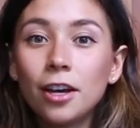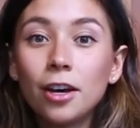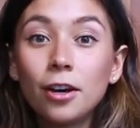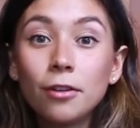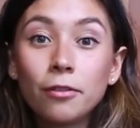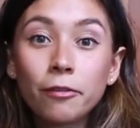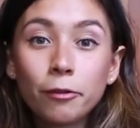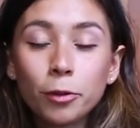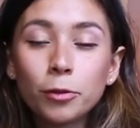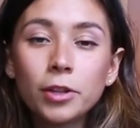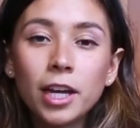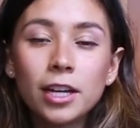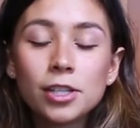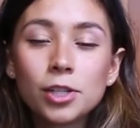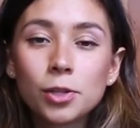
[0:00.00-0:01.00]
the fruit
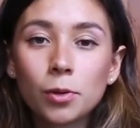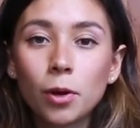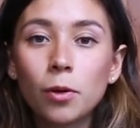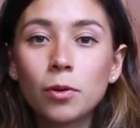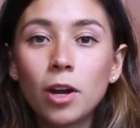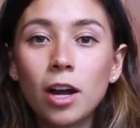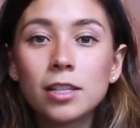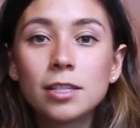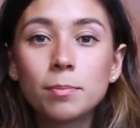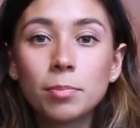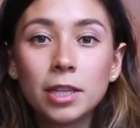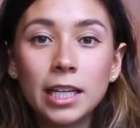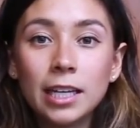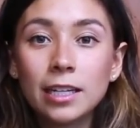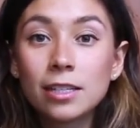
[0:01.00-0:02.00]
that is grown on
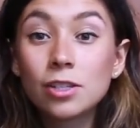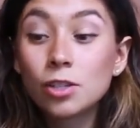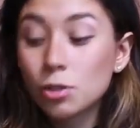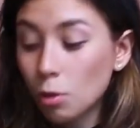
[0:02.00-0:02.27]
depleted